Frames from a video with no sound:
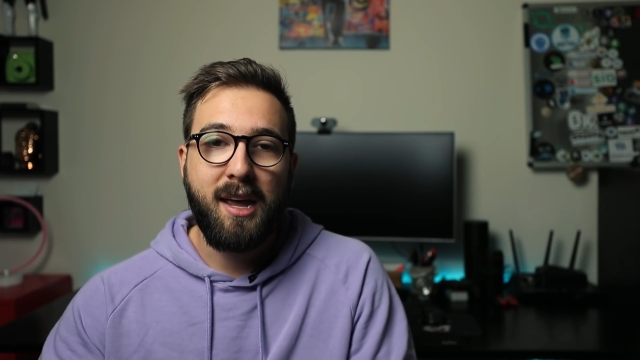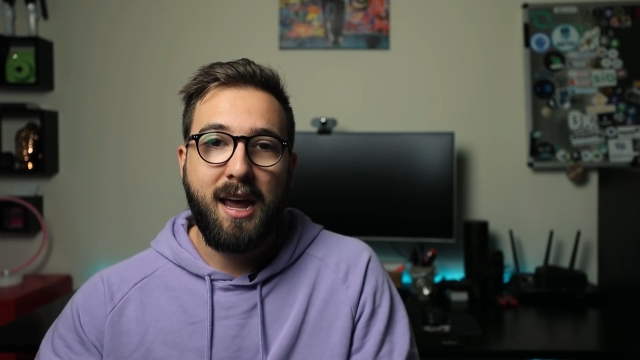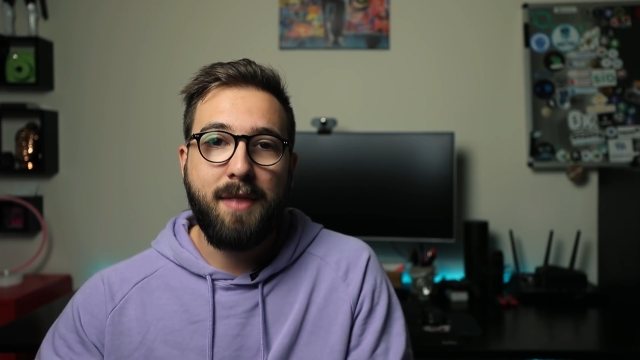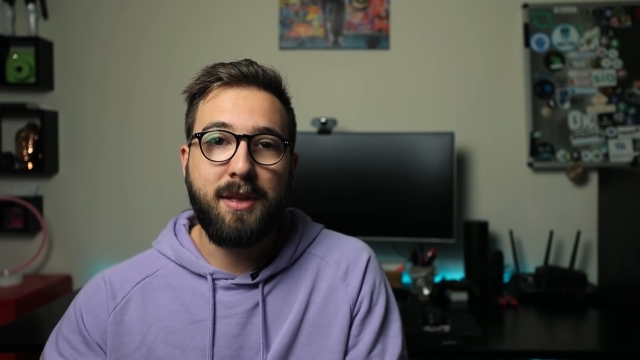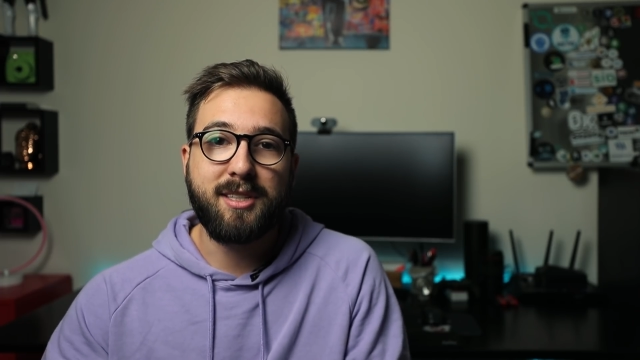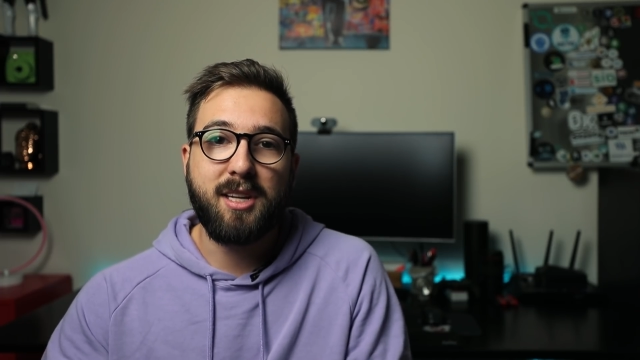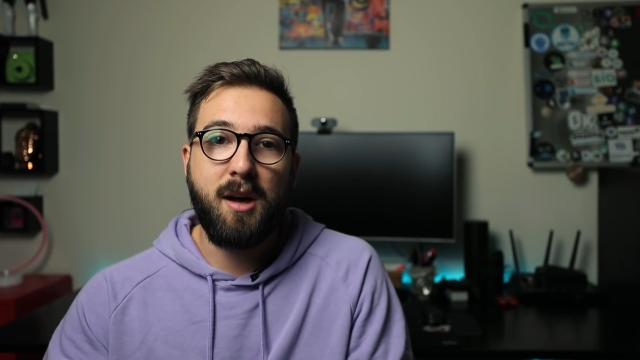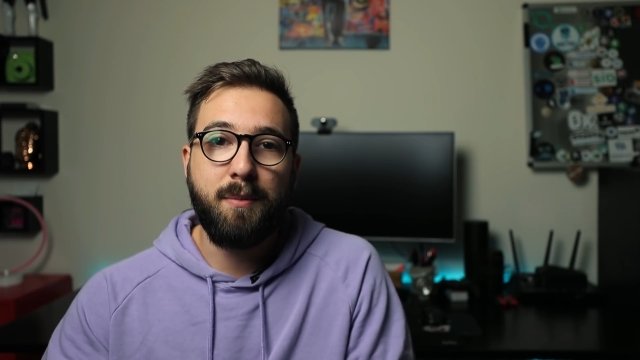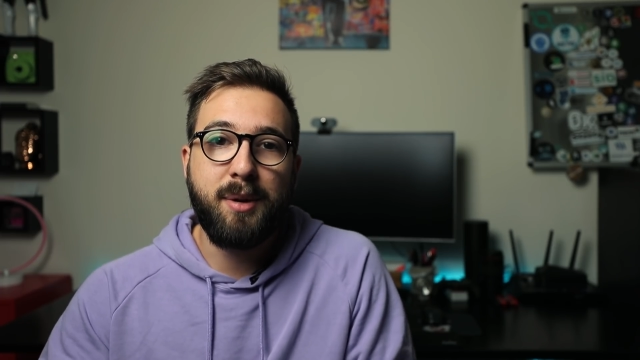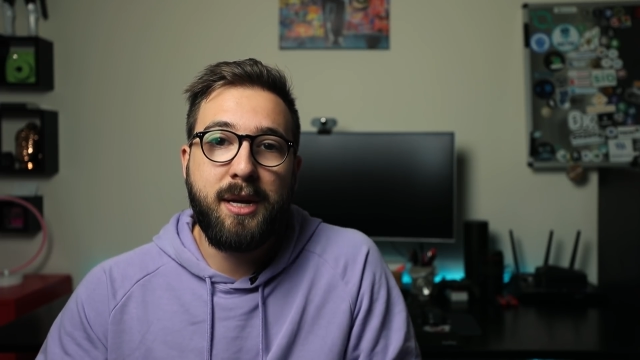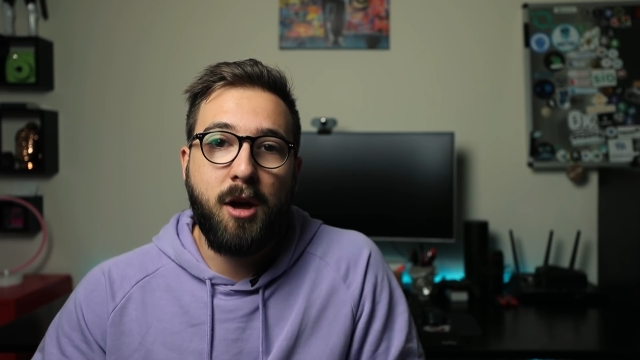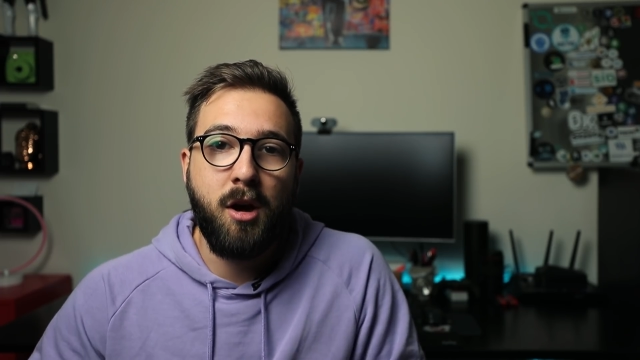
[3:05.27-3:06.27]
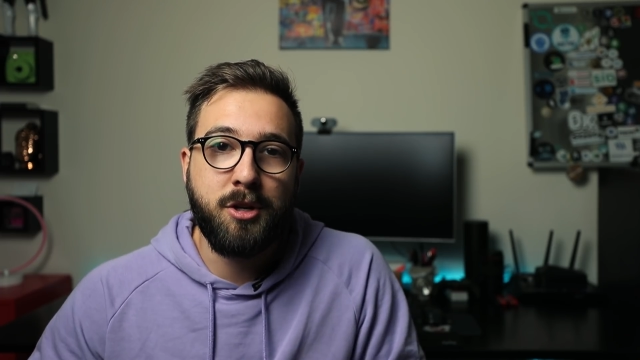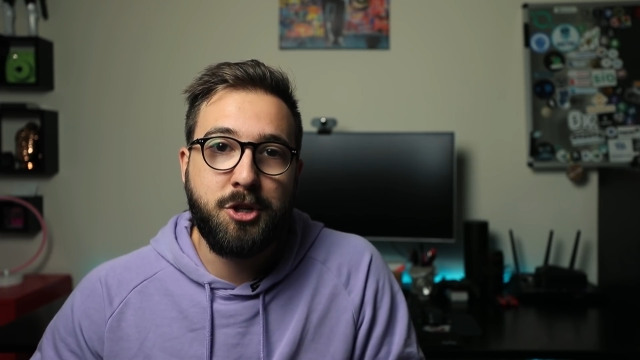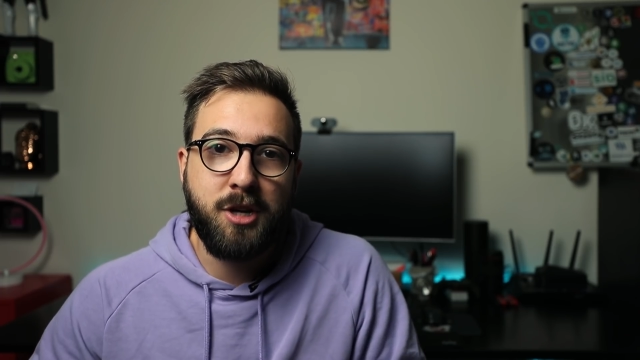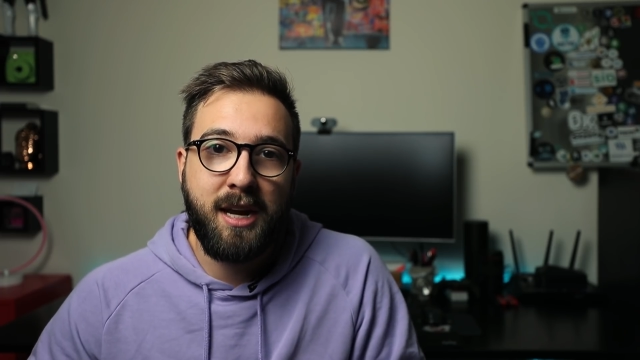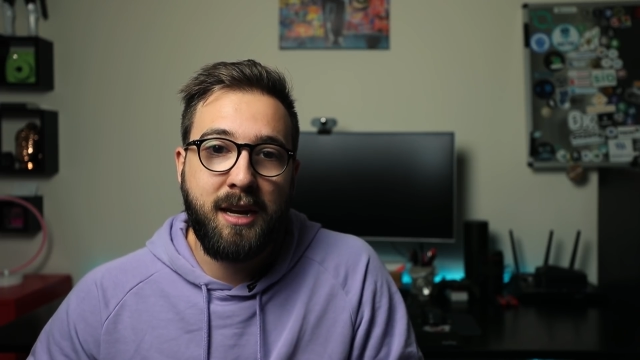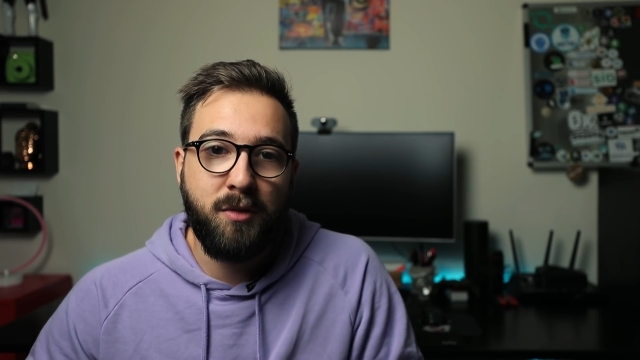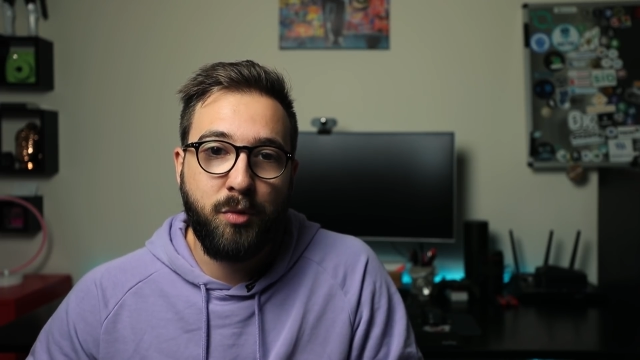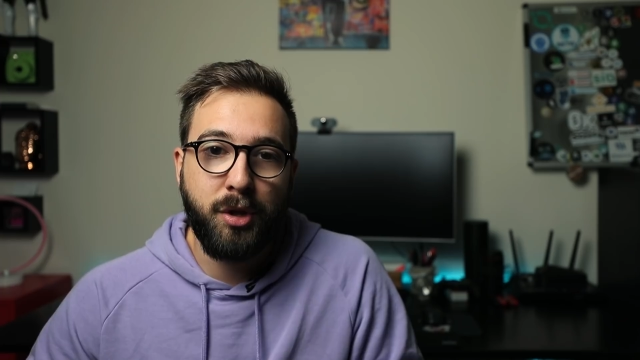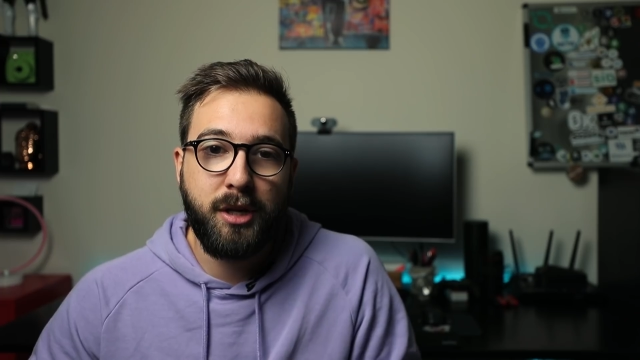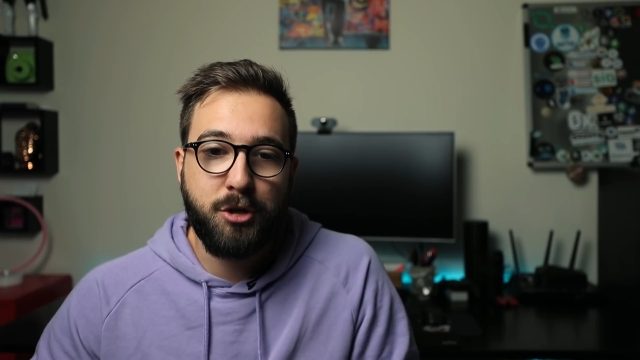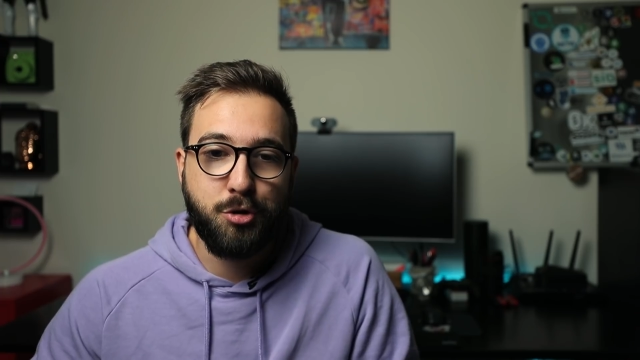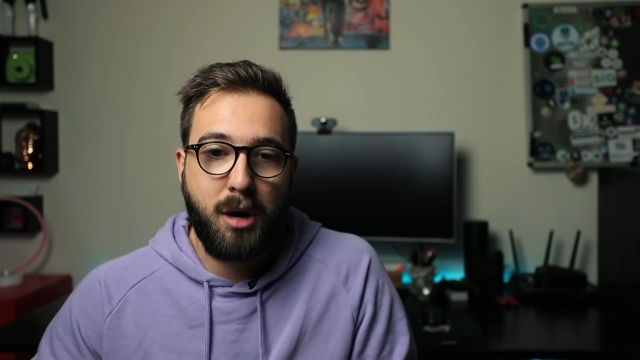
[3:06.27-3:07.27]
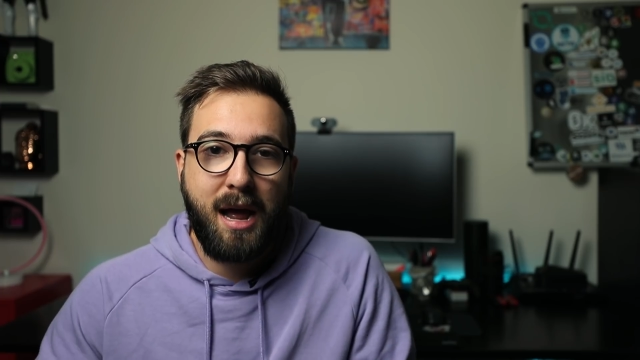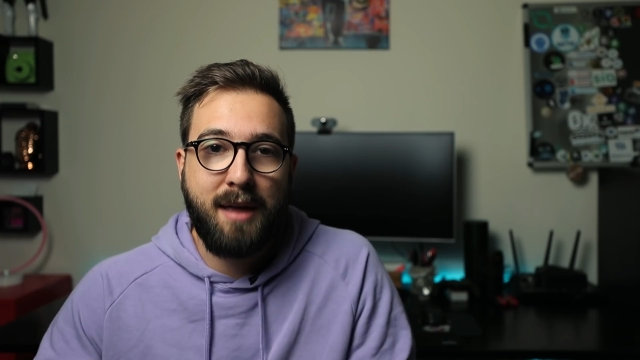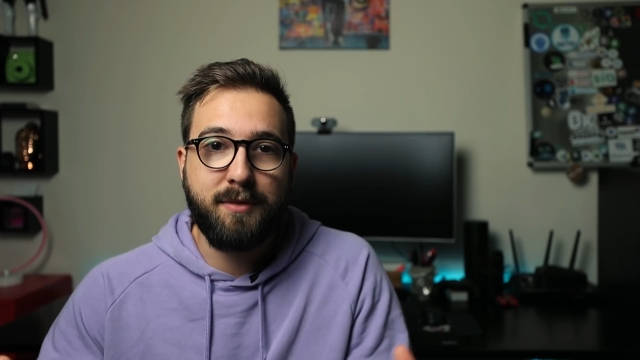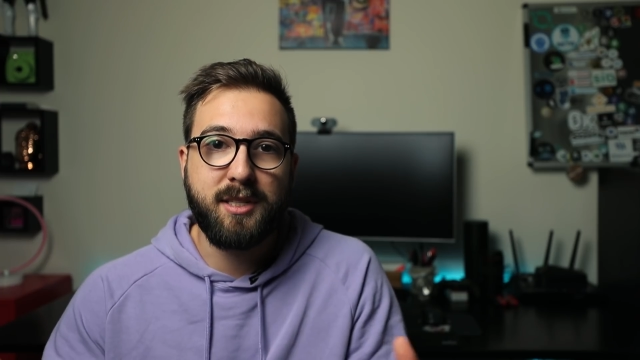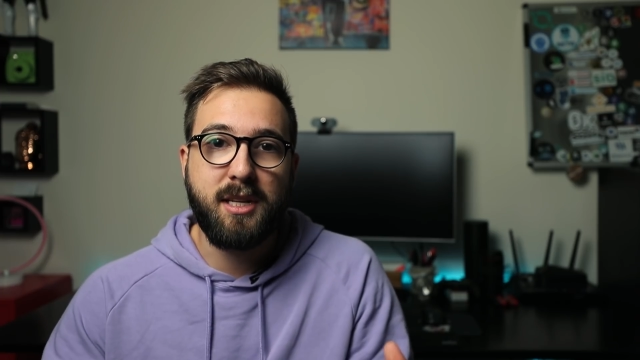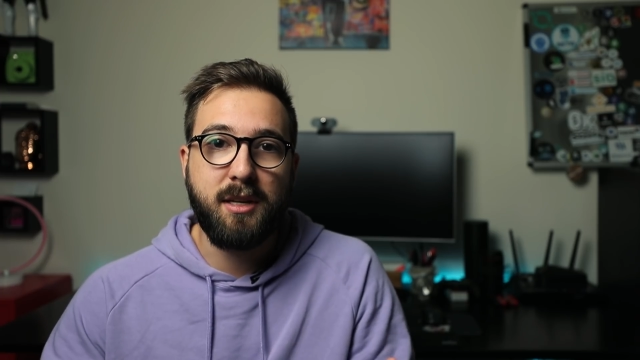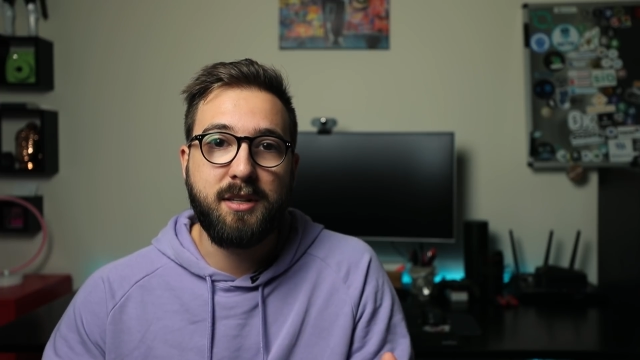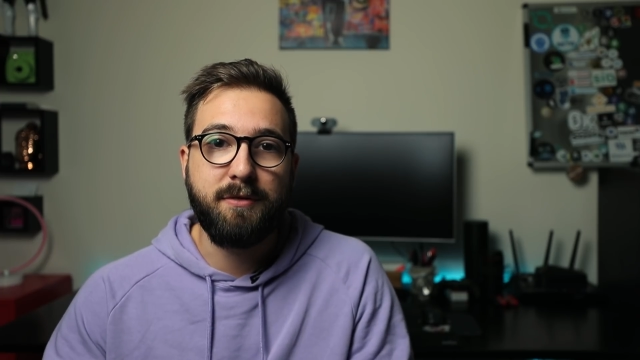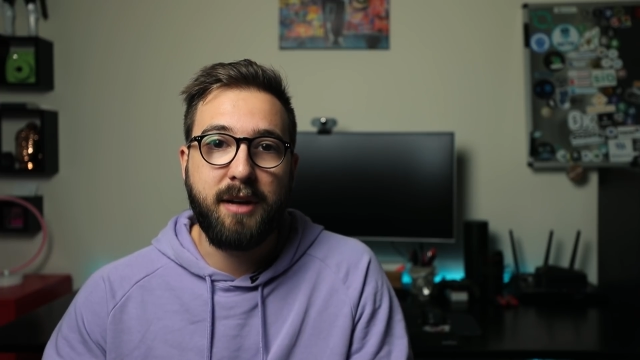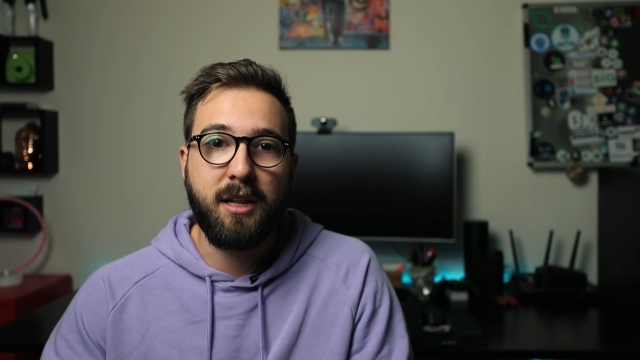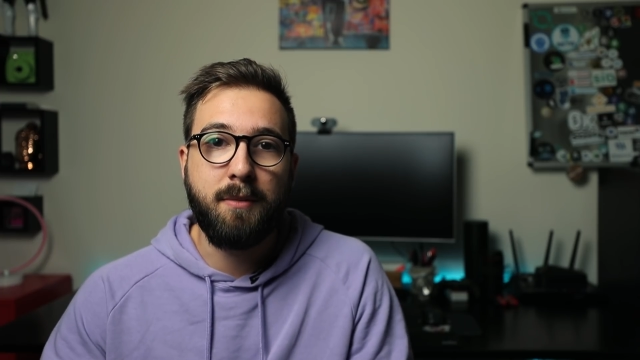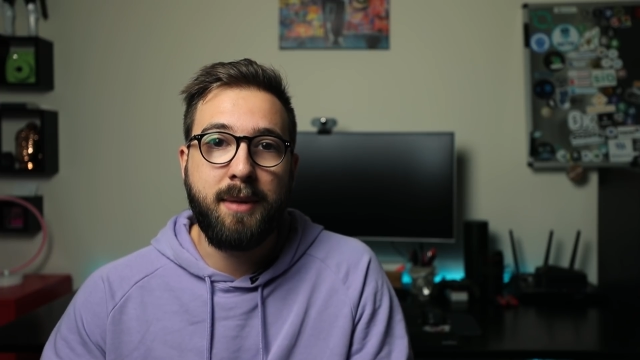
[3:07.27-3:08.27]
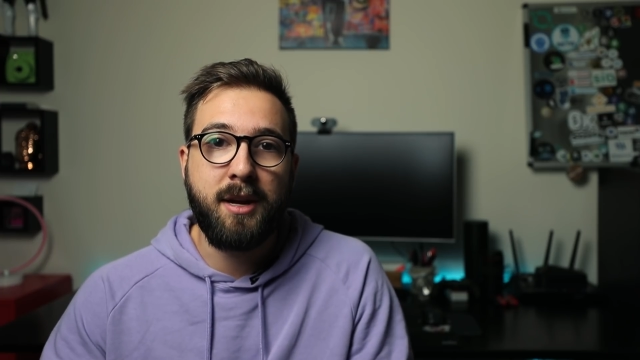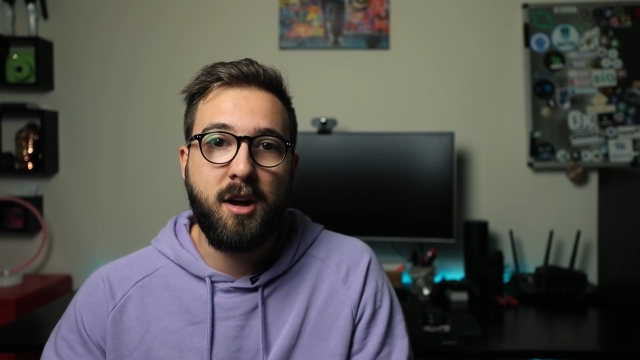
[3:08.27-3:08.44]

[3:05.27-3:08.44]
And this company On-Chain really drives the development